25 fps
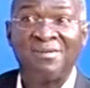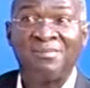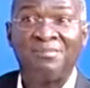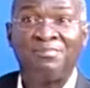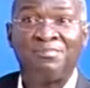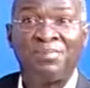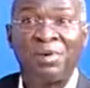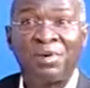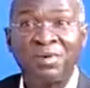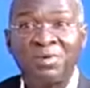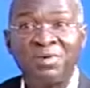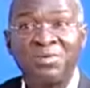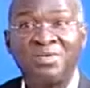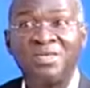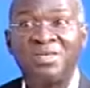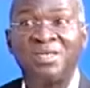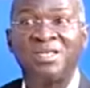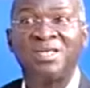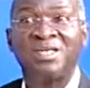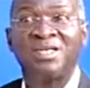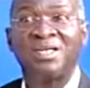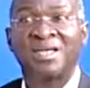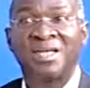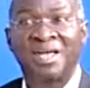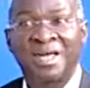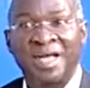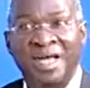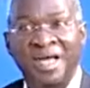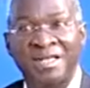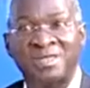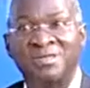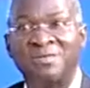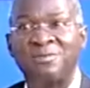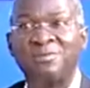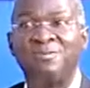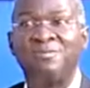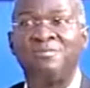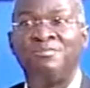Poultry,
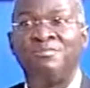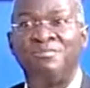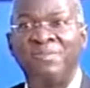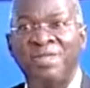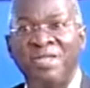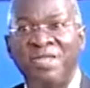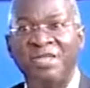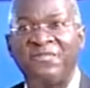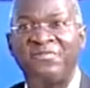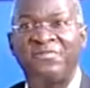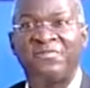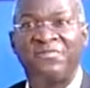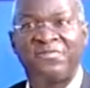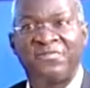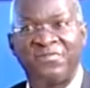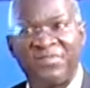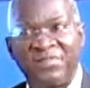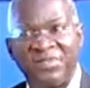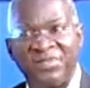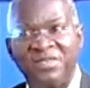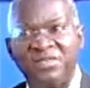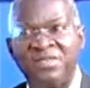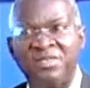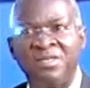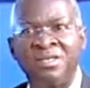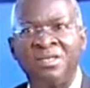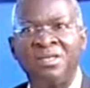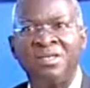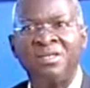cattle, beef, fish.